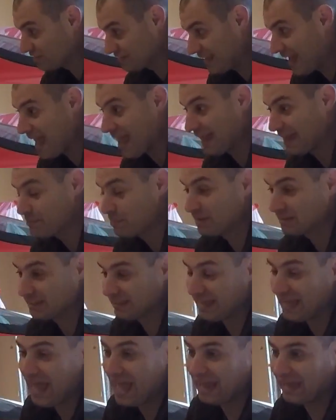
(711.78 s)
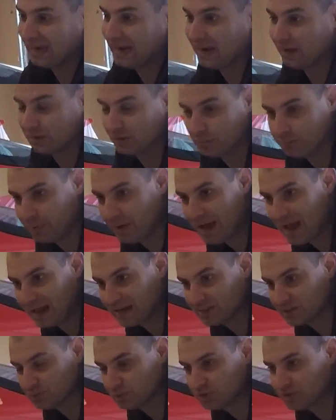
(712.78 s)
basically hanging out the back
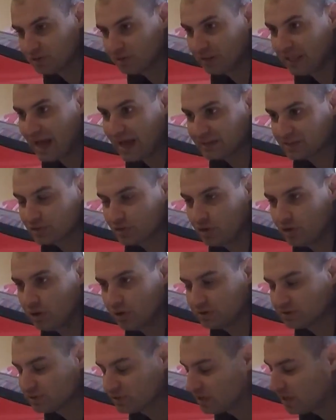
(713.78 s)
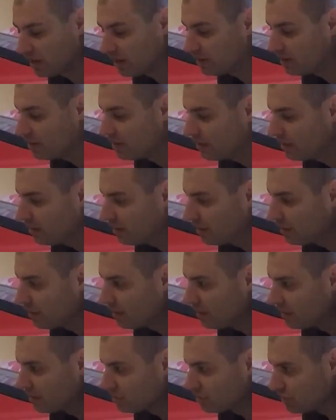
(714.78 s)
because it was the last car inside.
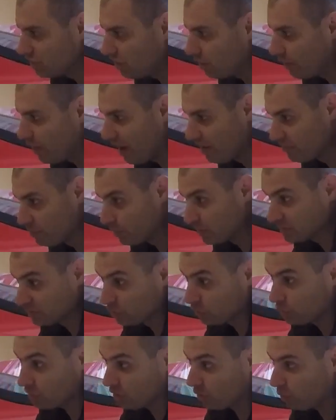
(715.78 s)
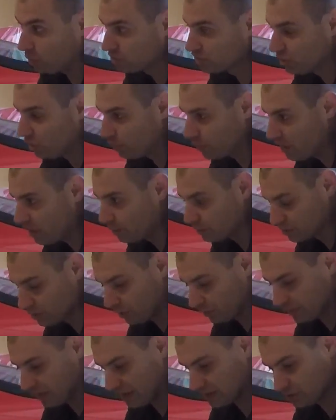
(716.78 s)
So everybody's looking at what's going on.
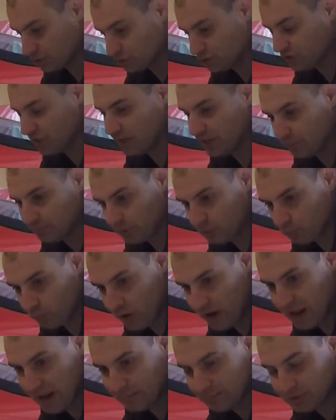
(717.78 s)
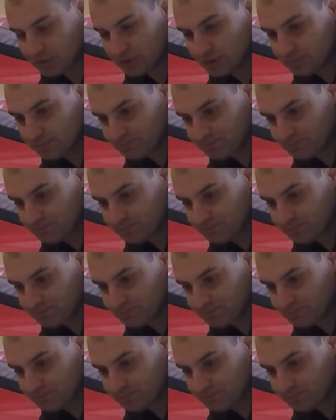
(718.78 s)
The guy starts setting up the ramps